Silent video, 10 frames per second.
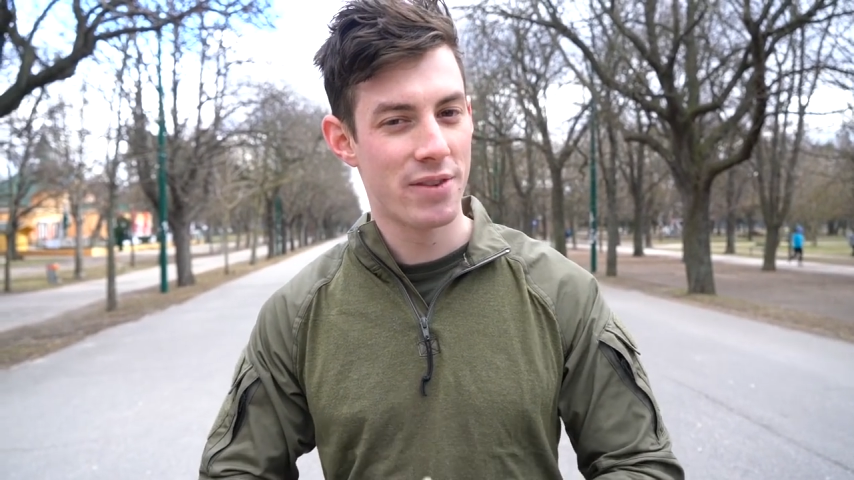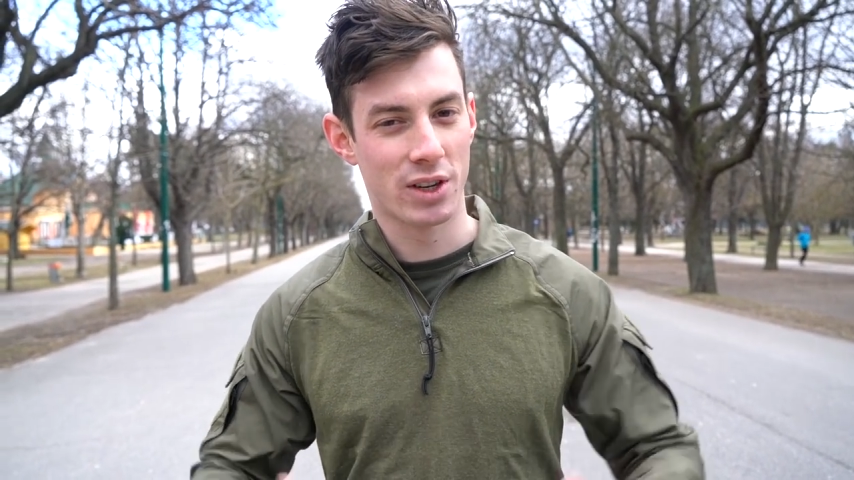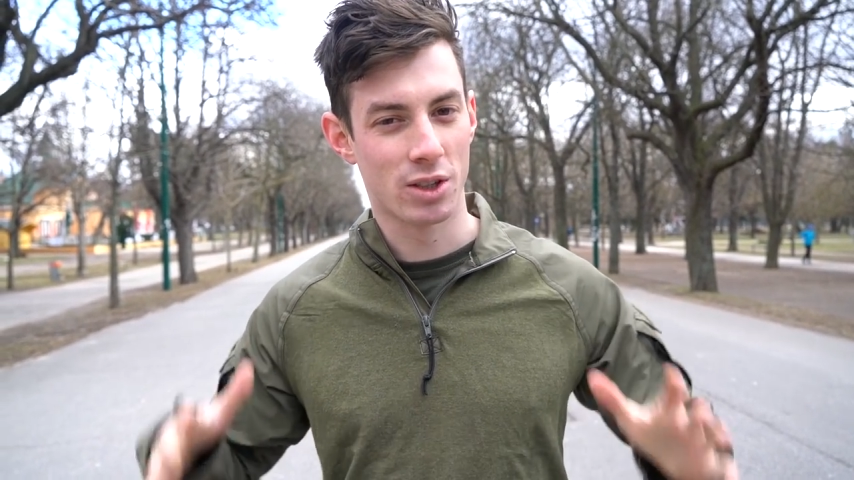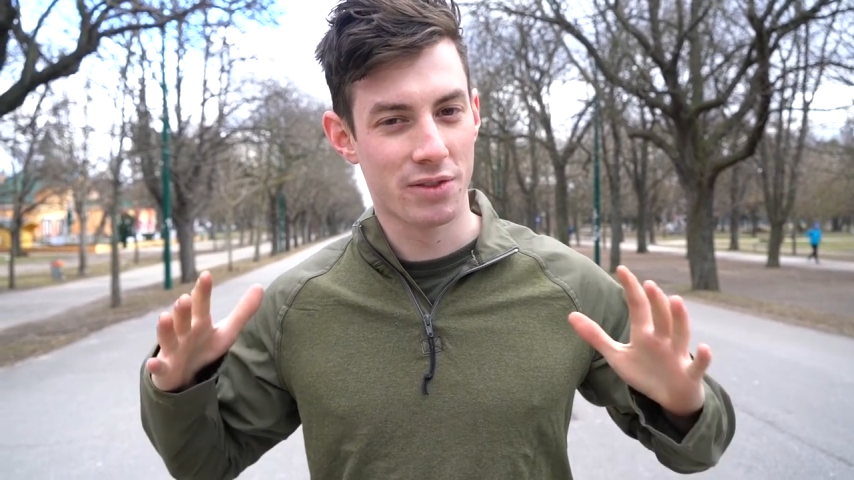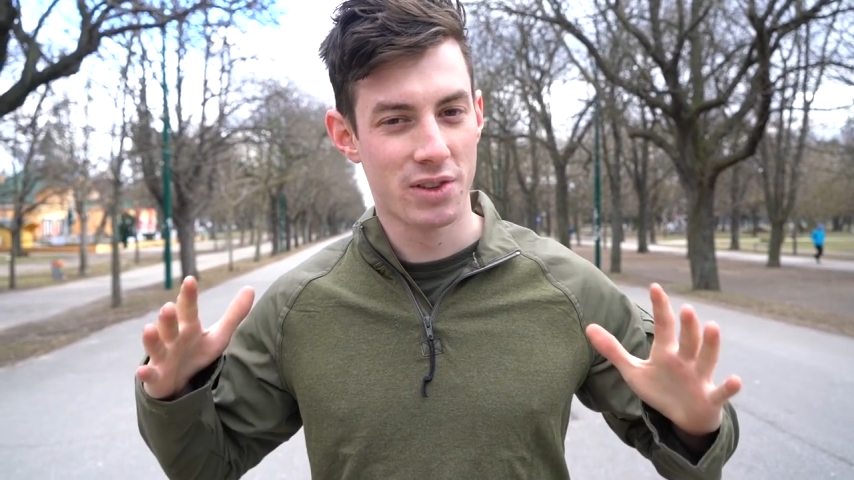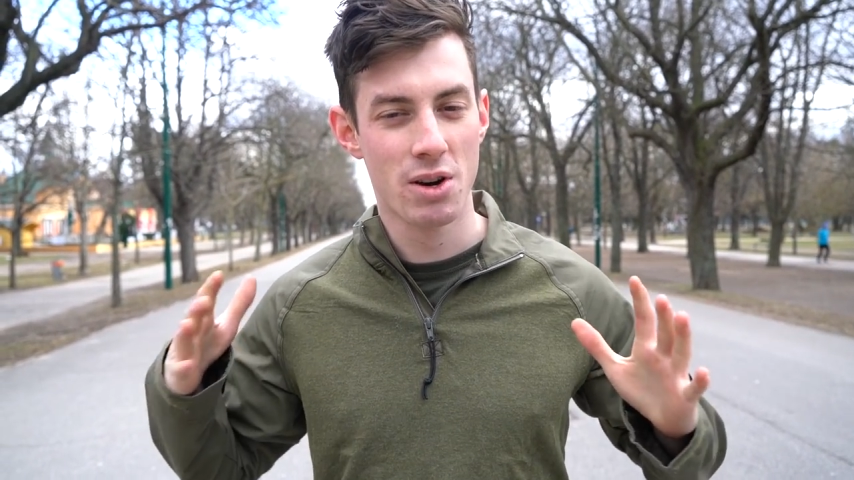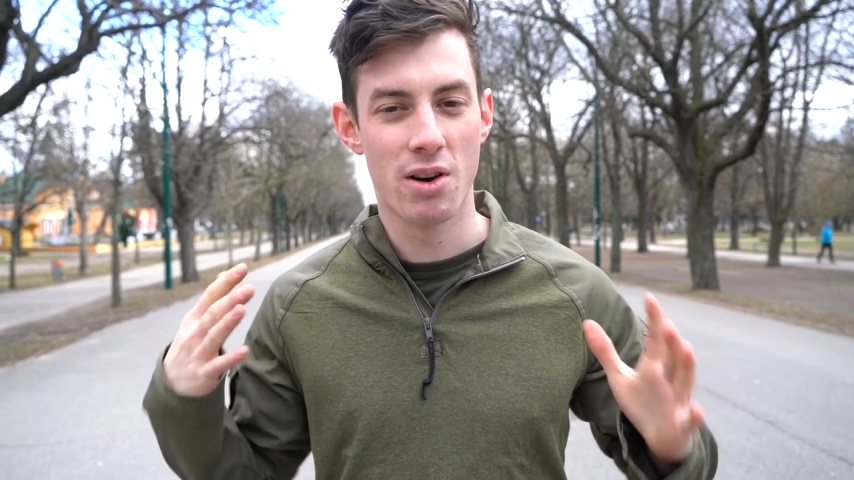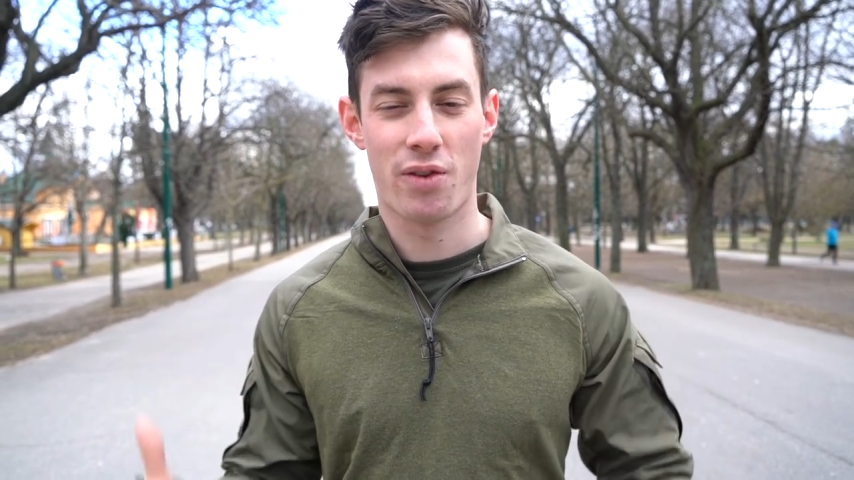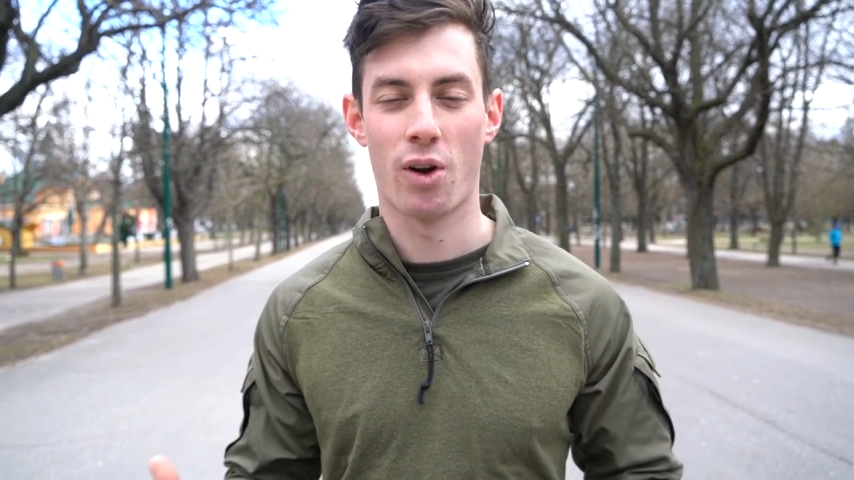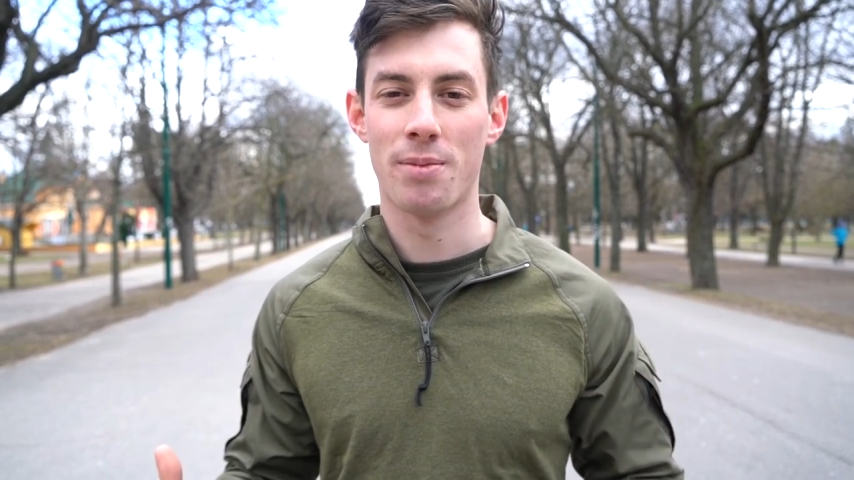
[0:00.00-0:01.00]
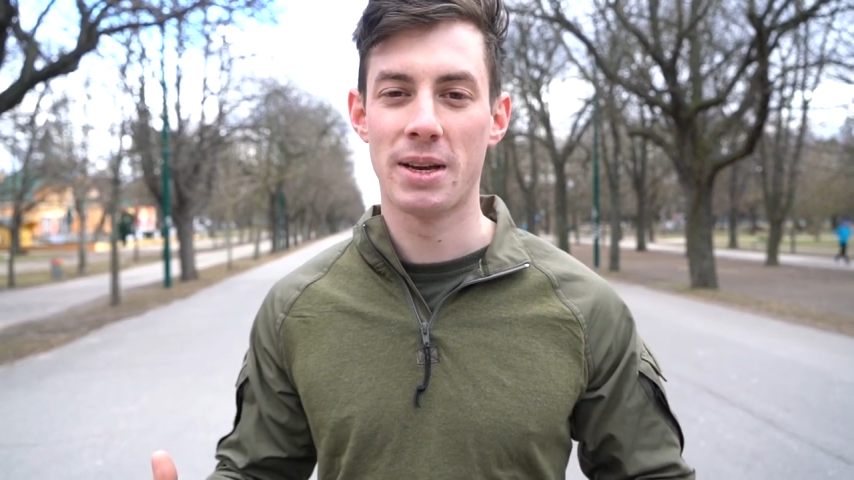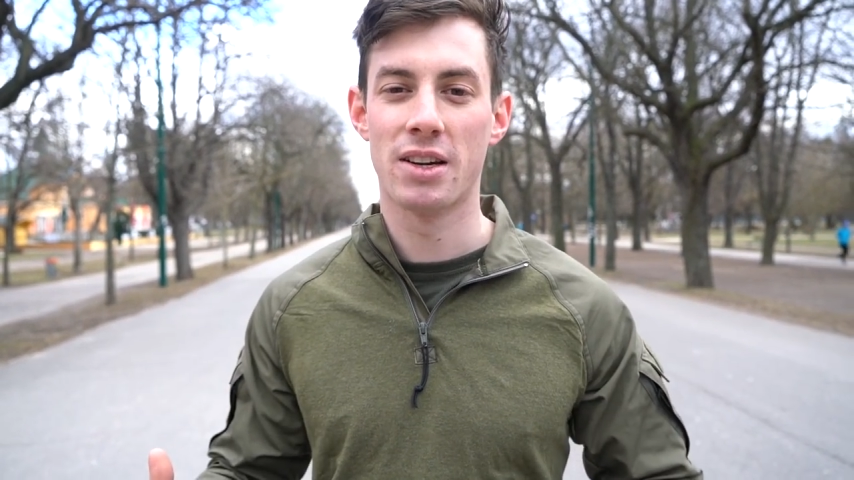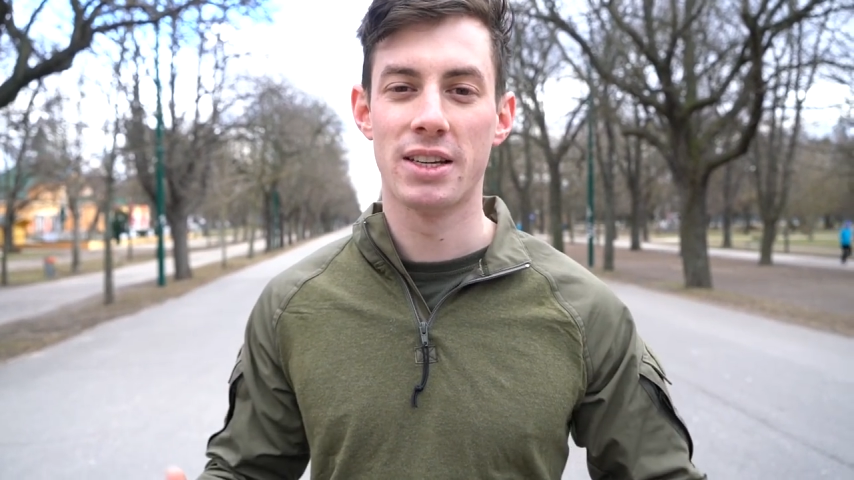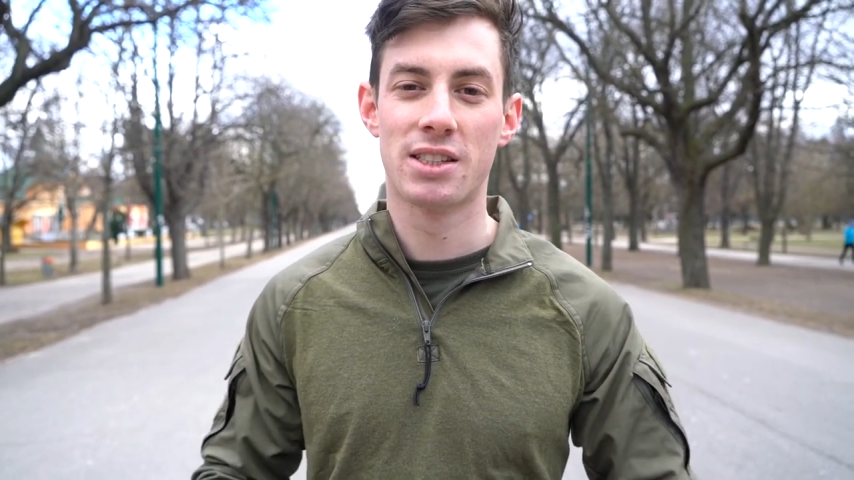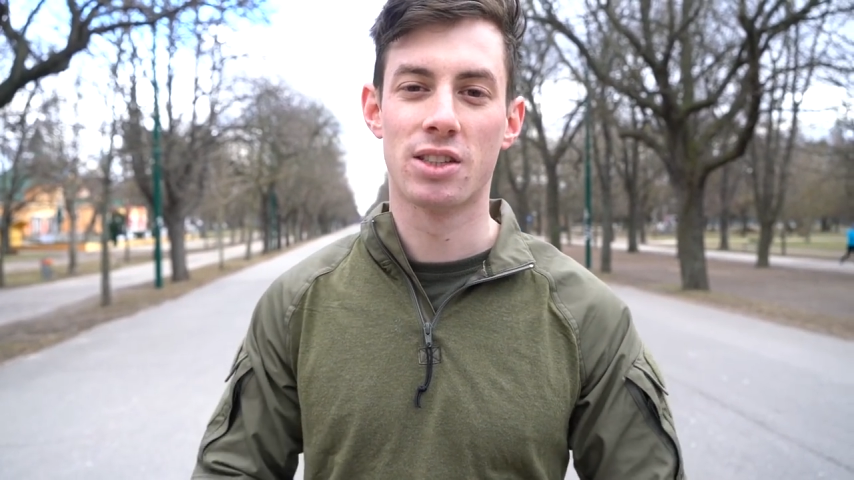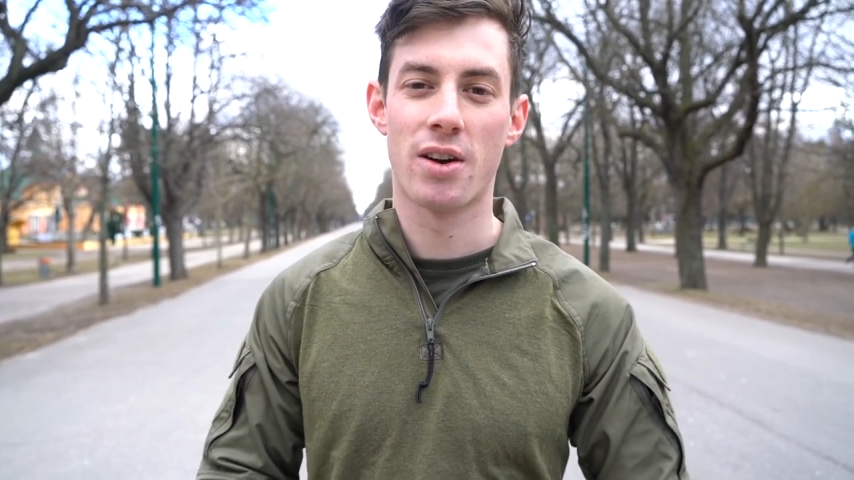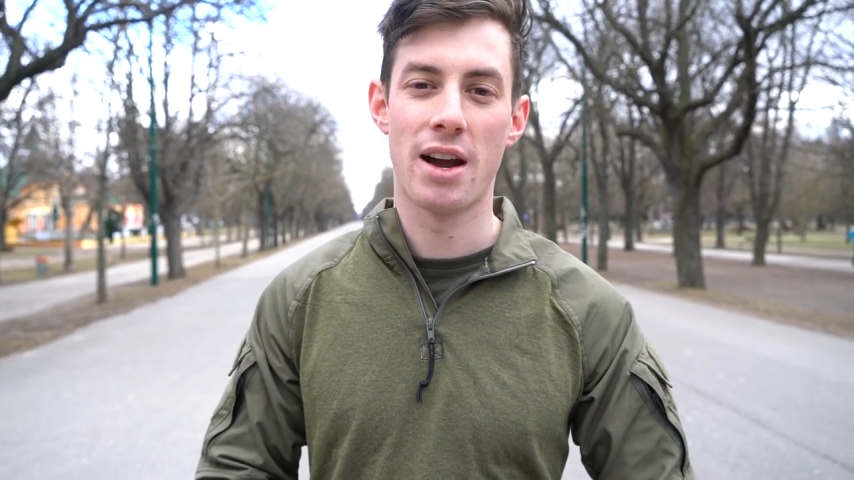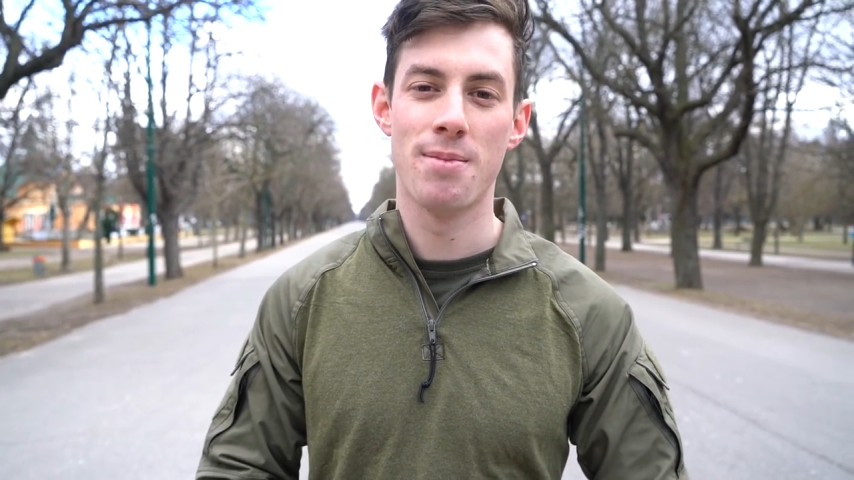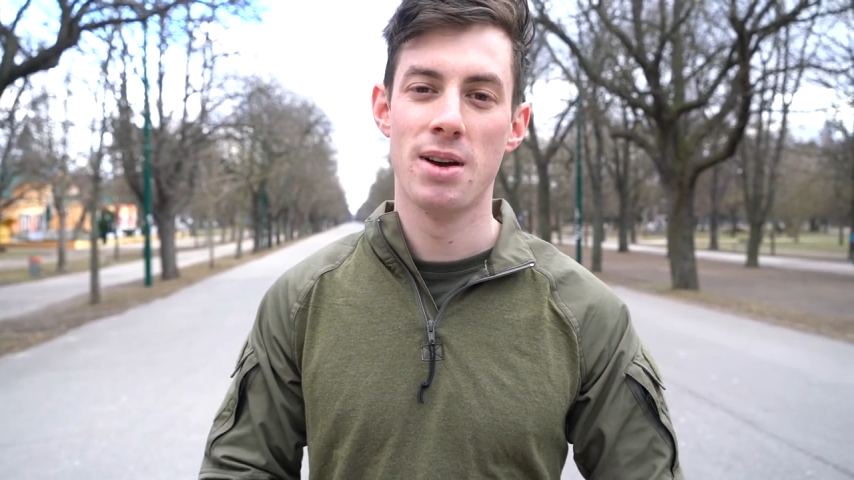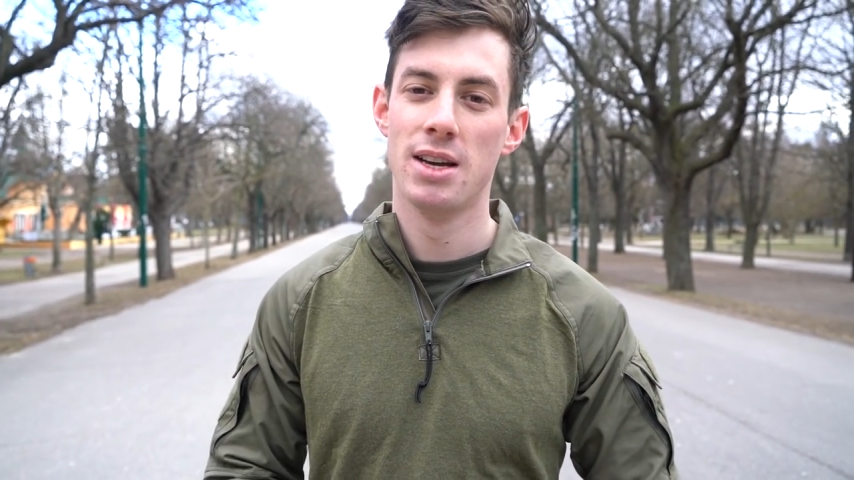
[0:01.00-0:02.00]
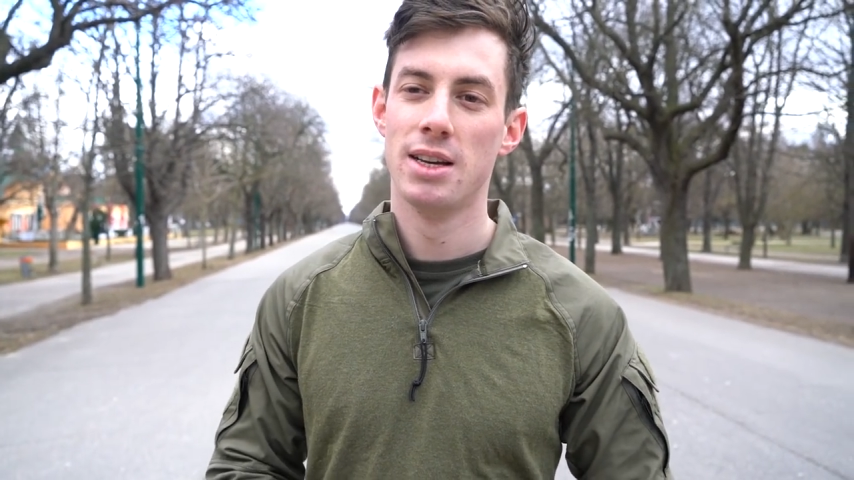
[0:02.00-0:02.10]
For those of you who are following me on Instagram,